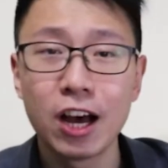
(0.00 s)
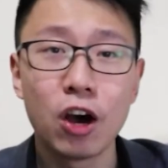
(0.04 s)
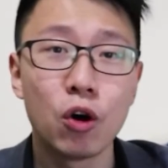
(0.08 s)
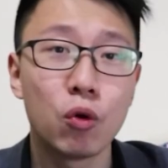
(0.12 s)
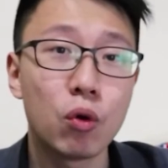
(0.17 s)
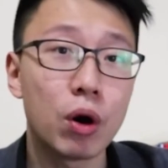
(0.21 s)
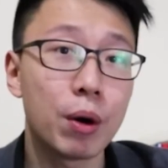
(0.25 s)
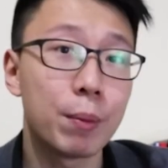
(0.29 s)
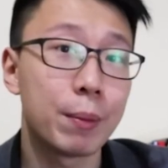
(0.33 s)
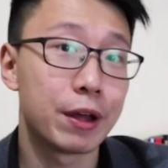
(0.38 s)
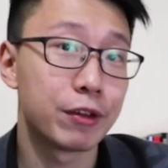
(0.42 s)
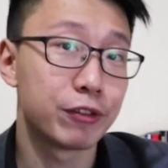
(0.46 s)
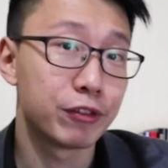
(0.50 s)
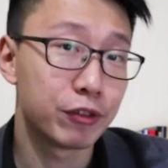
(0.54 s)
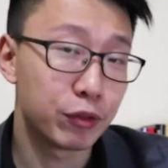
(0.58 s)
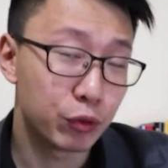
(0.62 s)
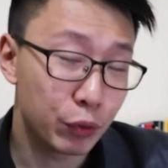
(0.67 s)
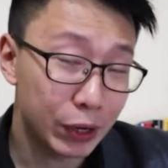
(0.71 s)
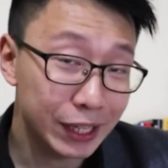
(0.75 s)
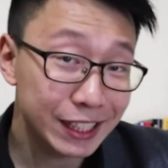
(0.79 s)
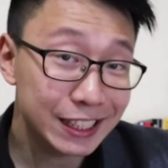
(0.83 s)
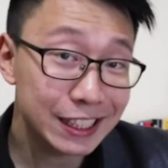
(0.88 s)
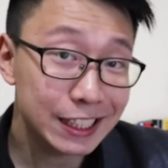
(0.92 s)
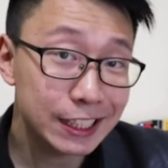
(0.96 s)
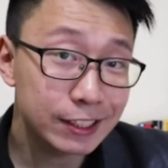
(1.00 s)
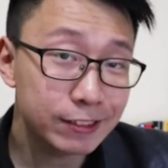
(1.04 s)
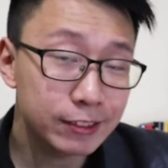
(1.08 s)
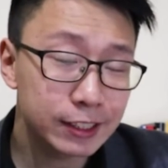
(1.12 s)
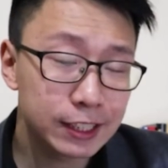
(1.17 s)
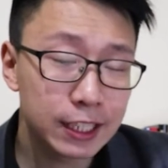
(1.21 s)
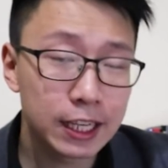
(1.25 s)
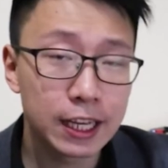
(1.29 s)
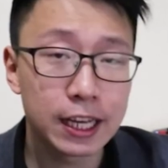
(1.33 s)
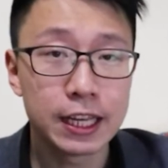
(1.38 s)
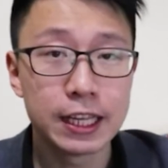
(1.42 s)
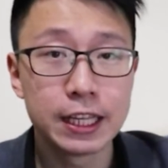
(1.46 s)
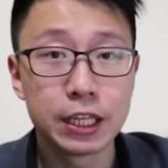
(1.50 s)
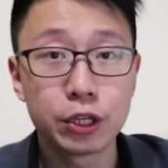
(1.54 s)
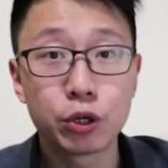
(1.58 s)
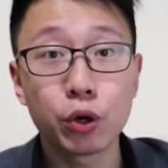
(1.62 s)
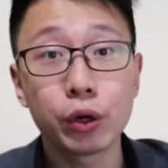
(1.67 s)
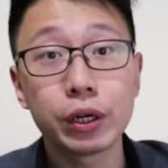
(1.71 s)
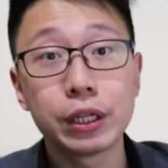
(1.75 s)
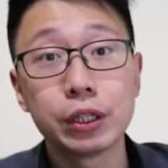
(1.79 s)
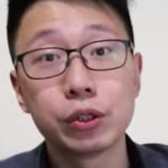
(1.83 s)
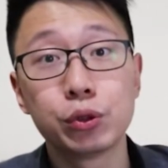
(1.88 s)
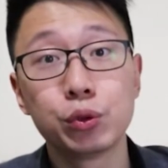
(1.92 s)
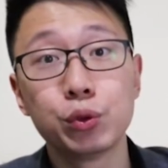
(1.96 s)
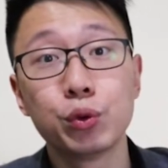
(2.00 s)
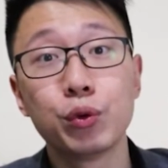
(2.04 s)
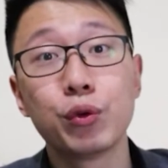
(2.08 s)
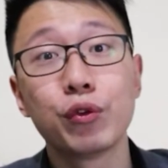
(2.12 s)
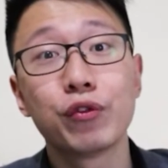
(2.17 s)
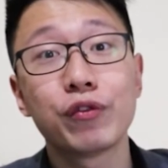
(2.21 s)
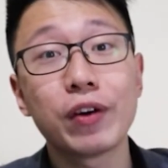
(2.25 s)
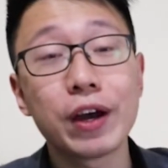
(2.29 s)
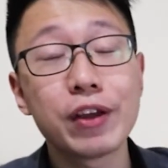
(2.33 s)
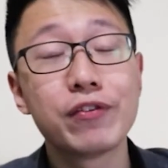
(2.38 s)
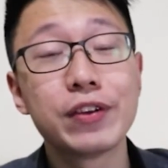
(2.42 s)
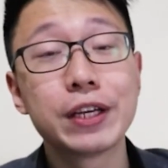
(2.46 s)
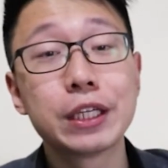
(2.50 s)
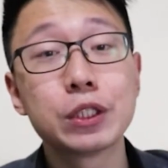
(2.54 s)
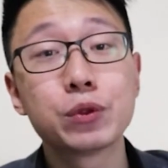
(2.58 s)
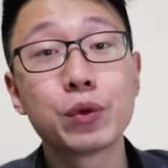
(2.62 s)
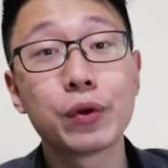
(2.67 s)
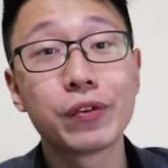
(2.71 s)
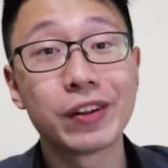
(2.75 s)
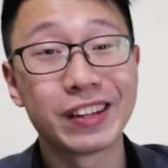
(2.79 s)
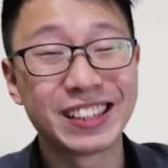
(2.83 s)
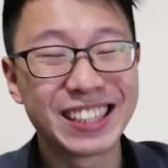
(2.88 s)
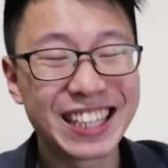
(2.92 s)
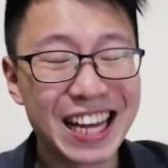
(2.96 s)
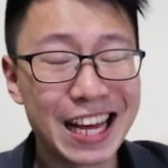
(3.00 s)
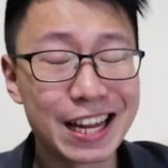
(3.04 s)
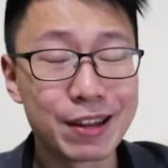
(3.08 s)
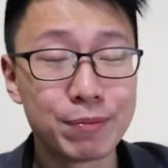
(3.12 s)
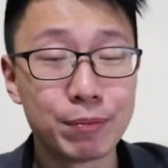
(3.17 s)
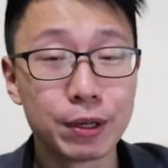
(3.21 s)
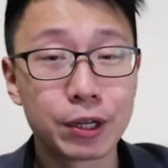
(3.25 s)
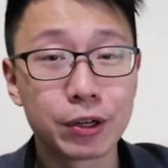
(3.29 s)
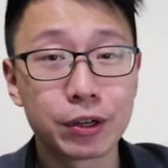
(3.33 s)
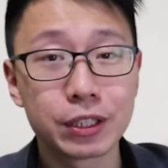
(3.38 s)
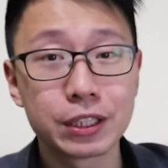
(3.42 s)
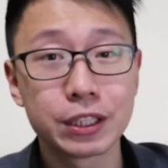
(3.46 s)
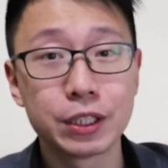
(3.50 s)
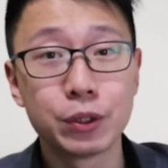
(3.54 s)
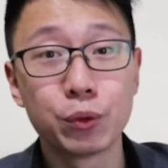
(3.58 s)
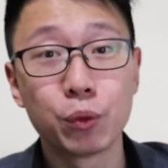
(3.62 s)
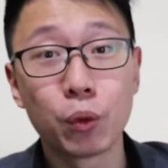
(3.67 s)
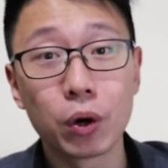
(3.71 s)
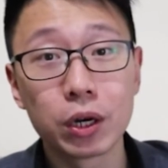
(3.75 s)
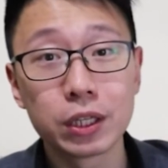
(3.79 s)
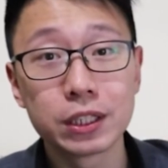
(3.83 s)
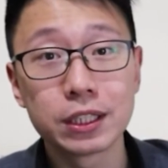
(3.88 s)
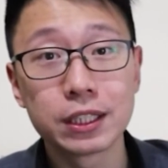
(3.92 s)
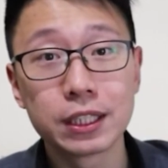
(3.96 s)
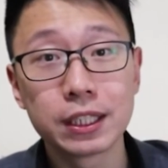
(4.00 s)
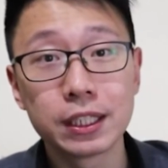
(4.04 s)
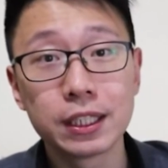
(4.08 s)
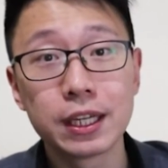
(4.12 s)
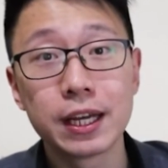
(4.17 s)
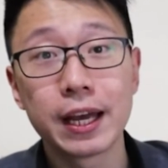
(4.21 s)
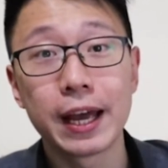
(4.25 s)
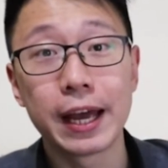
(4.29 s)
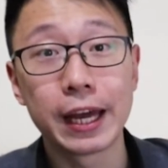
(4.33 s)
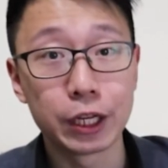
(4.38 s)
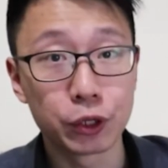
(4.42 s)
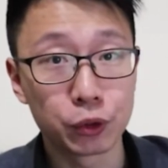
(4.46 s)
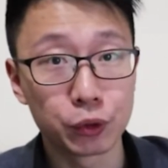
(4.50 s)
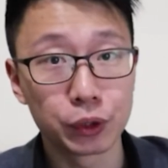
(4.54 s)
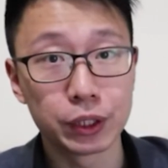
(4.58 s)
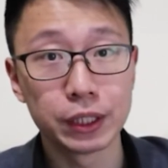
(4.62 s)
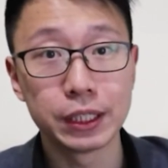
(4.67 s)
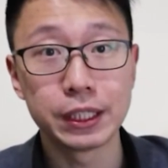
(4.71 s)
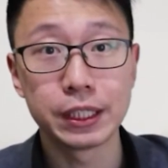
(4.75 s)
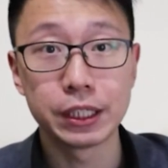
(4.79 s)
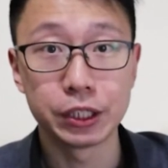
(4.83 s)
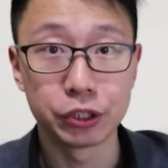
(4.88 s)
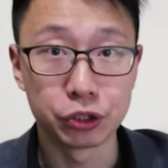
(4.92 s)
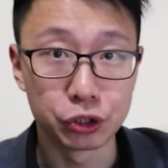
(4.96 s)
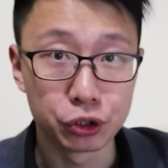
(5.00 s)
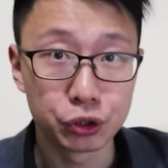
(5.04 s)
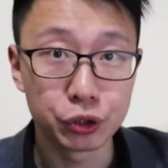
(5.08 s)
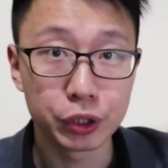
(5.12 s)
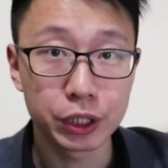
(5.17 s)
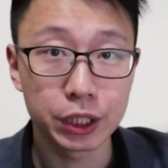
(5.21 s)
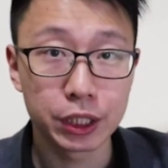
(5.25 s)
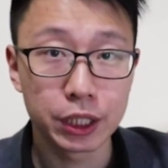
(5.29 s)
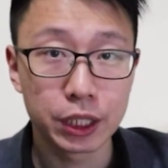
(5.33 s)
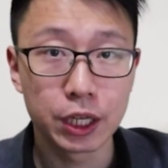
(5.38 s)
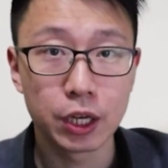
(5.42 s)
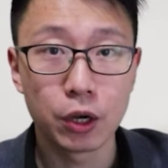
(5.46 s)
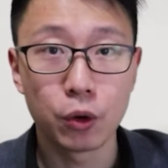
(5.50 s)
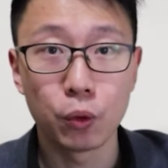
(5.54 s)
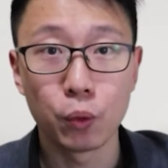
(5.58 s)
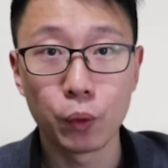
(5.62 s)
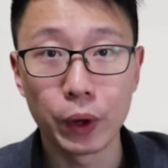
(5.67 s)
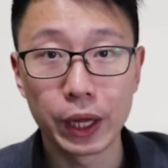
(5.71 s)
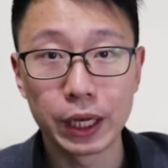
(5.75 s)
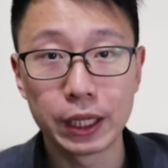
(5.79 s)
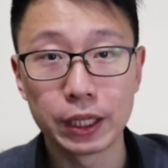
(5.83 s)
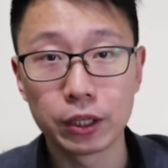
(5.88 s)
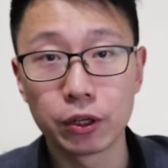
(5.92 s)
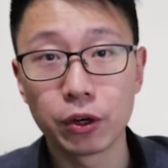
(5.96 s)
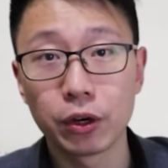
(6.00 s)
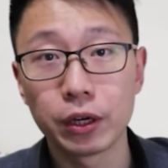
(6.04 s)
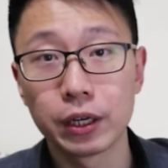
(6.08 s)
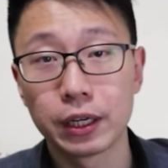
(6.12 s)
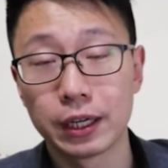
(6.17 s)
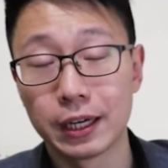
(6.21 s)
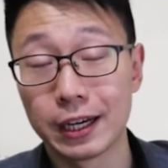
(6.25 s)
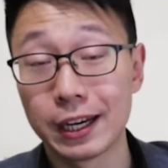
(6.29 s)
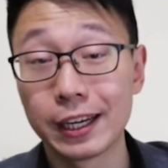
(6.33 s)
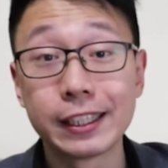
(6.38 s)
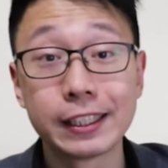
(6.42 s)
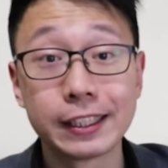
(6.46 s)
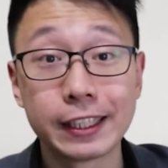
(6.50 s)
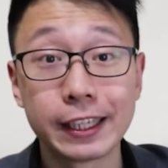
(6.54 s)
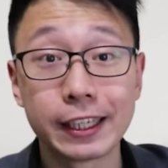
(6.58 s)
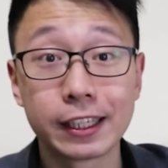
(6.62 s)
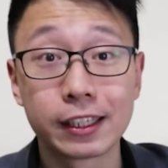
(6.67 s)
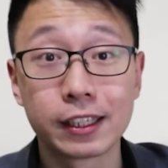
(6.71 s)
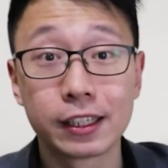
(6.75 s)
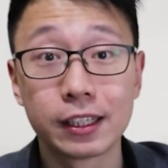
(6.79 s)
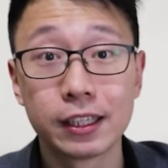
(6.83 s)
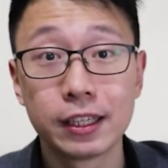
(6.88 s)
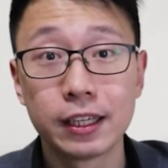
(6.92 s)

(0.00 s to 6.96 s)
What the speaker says: One of my relatives, he got into 5 figures worth of debt because he wasn't adequately insured when he got a heart attack.